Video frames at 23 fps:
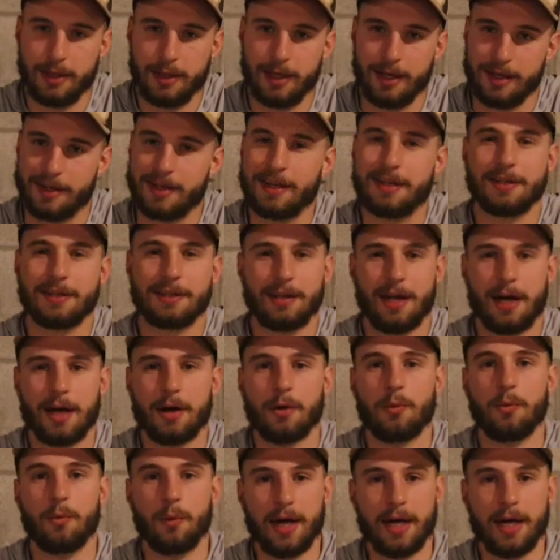it's just a lot
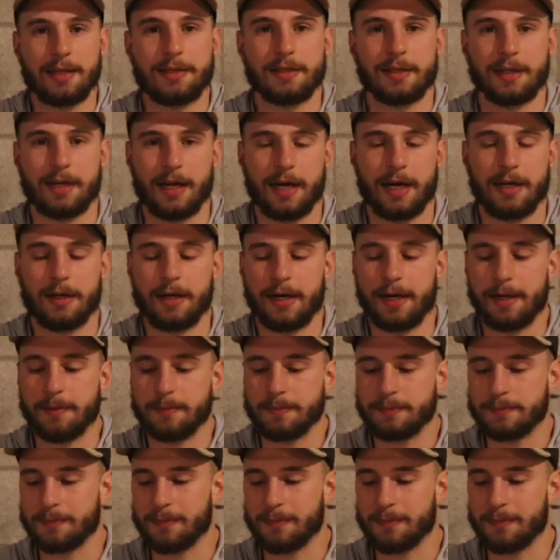of weight to carry.